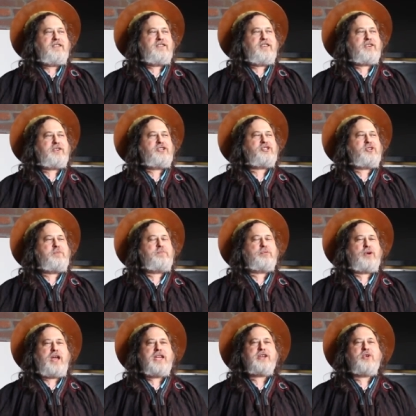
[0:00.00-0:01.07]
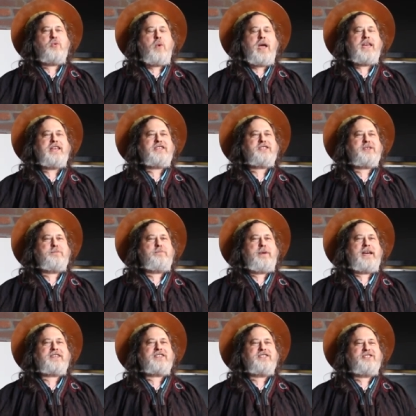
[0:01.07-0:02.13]
there is a breakaway
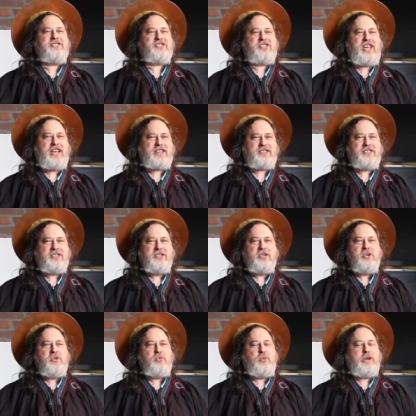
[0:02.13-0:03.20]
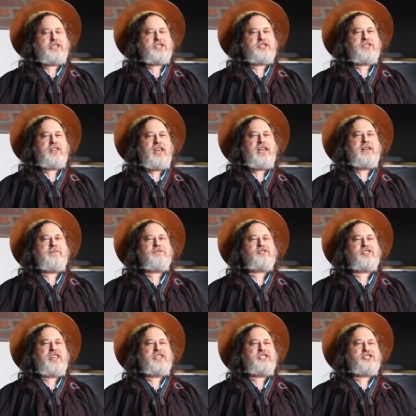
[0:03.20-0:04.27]
Tibetan sect which
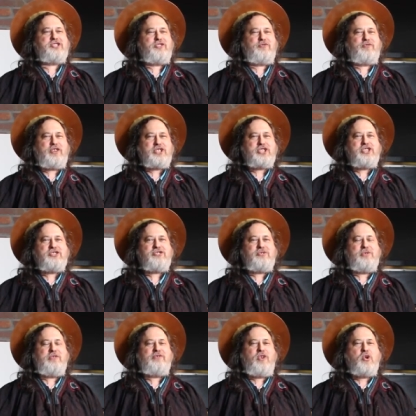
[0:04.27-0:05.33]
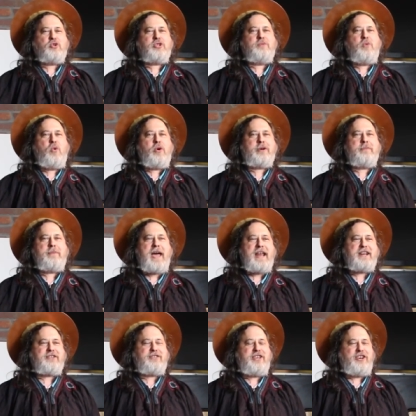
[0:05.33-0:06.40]
claims that it's sufficient to invoke them
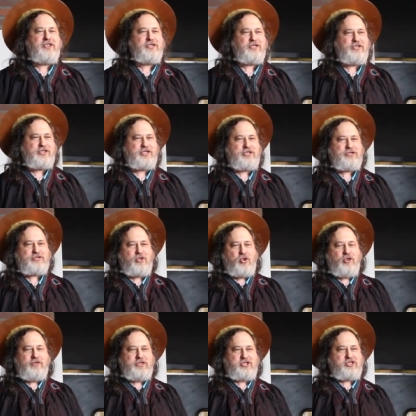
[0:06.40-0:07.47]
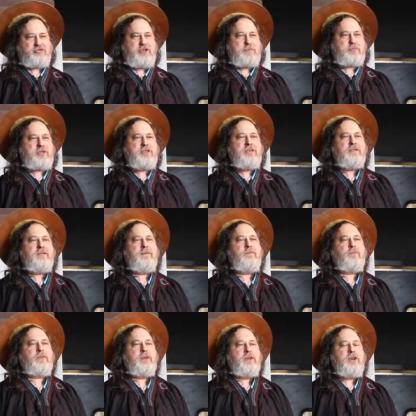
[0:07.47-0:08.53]
automatically under the control of the script,
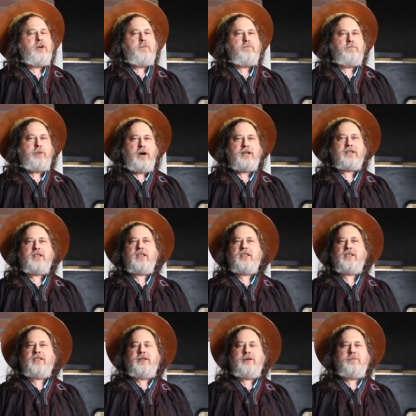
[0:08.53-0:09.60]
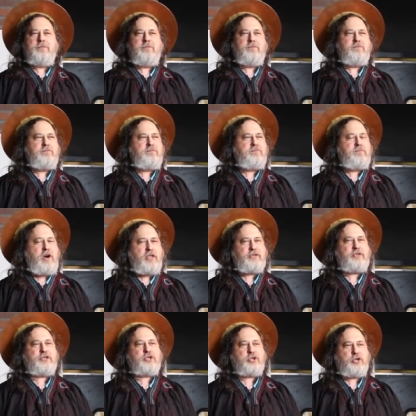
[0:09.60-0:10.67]
but the
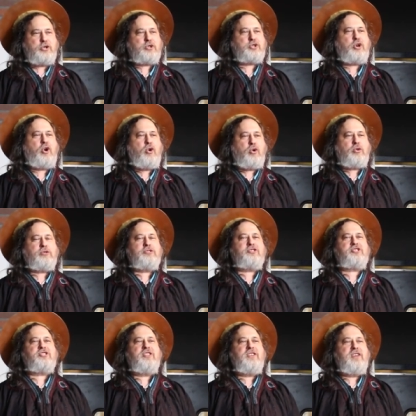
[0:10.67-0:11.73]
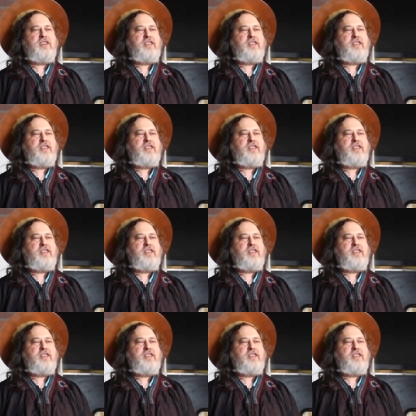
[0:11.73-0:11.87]
Mother Church holds